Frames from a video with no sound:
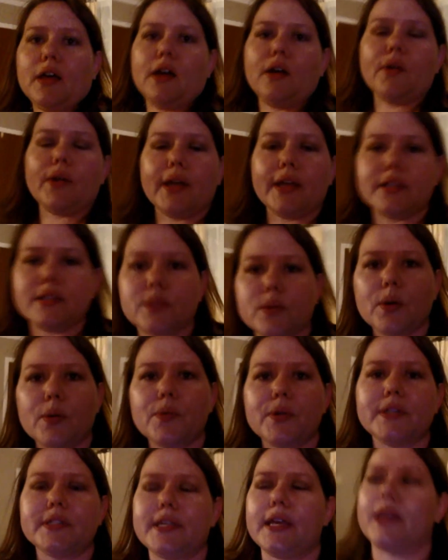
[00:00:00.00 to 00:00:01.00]
Okay, so I
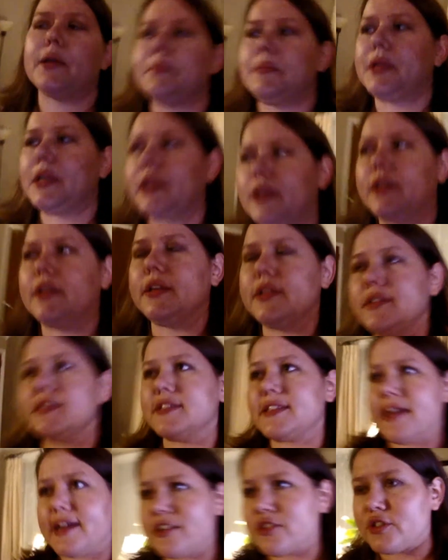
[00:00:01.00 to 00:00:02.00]
want to take a minute. It
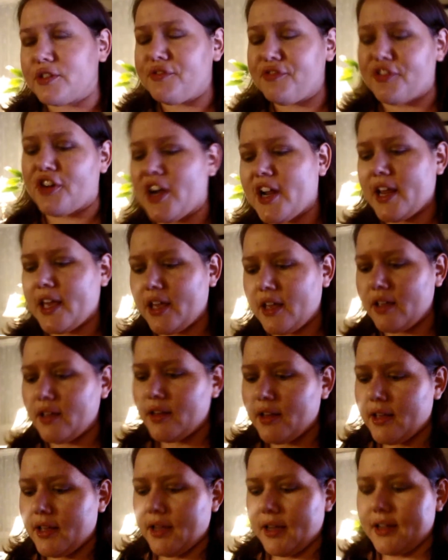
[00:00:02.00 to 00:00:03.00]
is actually Friday,
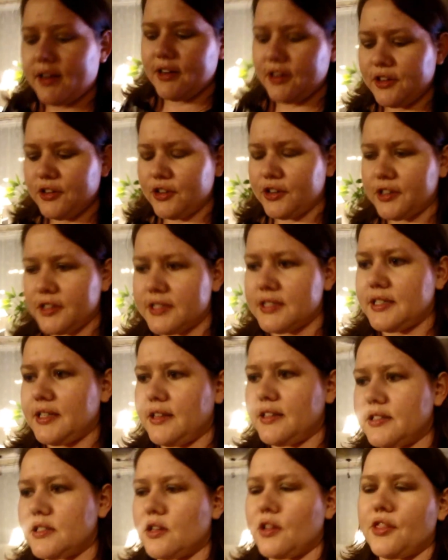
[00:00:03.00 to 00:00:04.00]
and I know you're going to see
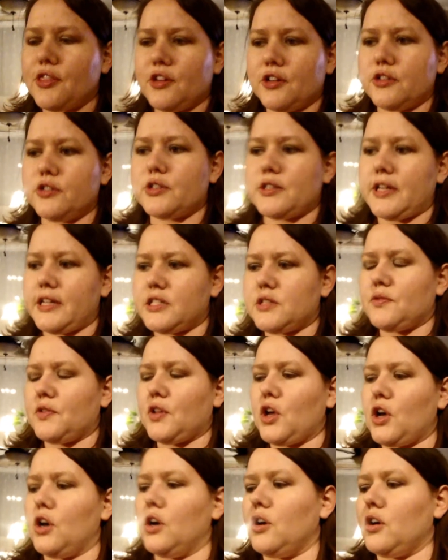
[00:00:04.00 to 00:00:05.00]
this on Thursday's
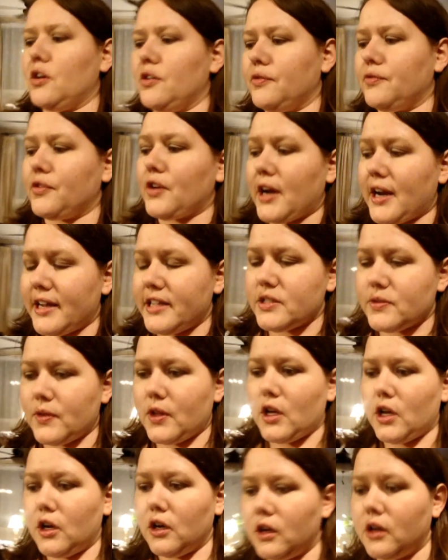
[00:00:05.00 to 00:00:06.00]
vlog, or Friday's
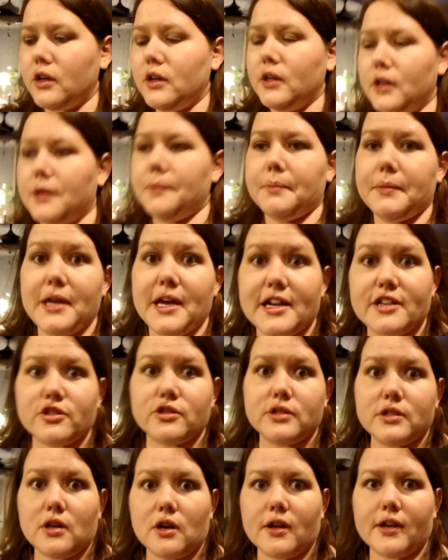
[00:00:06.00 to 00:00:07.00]
vlog, me
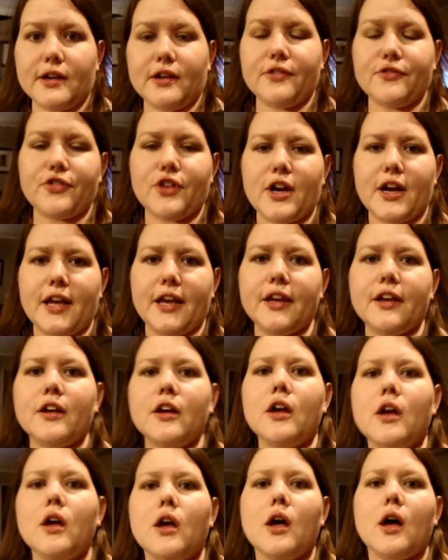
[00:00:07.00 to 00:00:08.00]
actually talking on Friday.
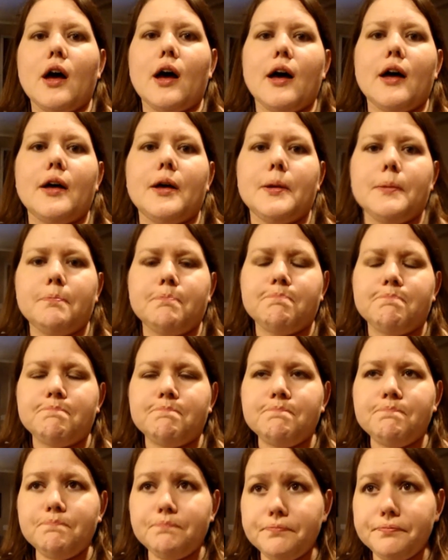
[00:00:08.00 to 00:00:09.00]

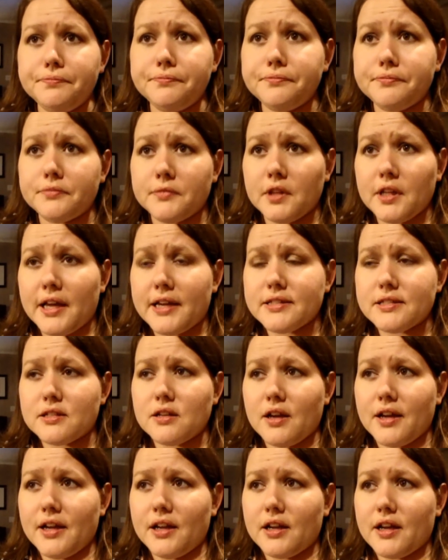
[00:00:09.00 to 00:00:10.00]
Last
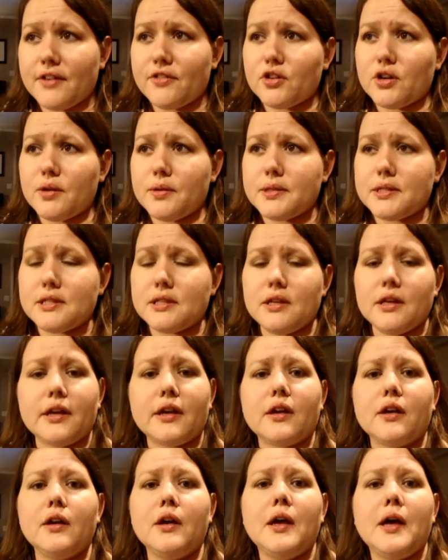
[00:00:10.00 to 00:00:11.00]
night after I was
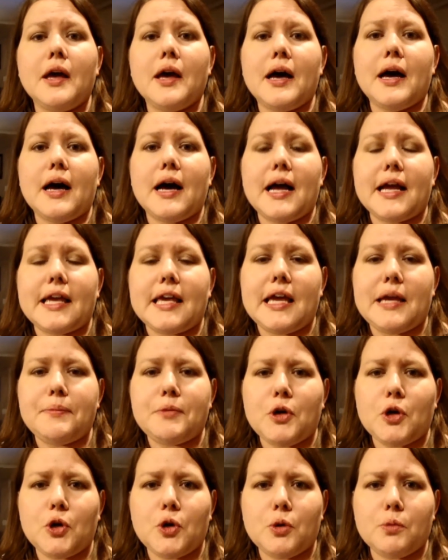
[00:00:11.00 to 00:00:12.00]
sick, I came
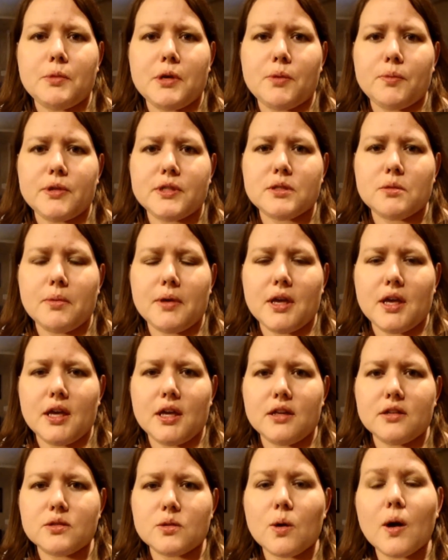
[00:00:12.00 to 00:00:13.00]
home and went to
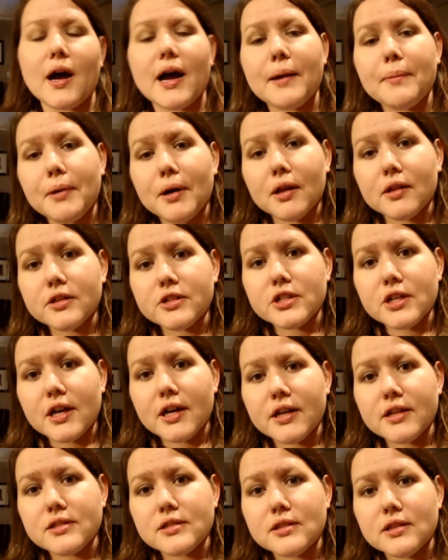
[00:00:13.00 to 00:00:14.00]
bed, so I
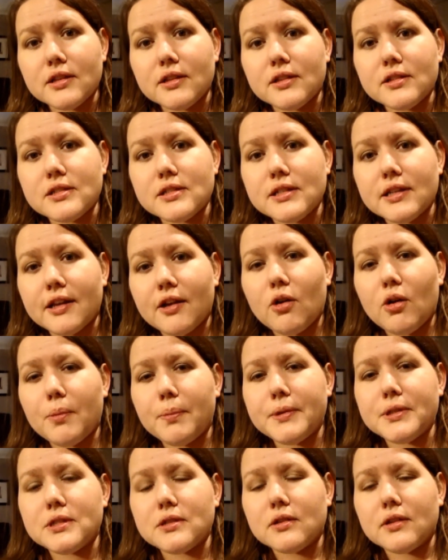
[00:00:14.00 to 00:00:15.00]
apologize that this didn't go
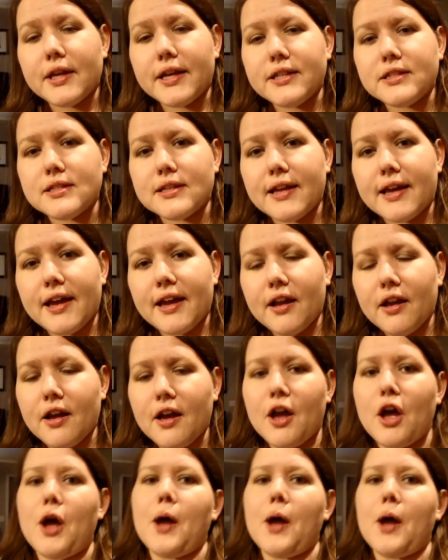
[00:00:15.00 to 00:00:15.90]
up until late today,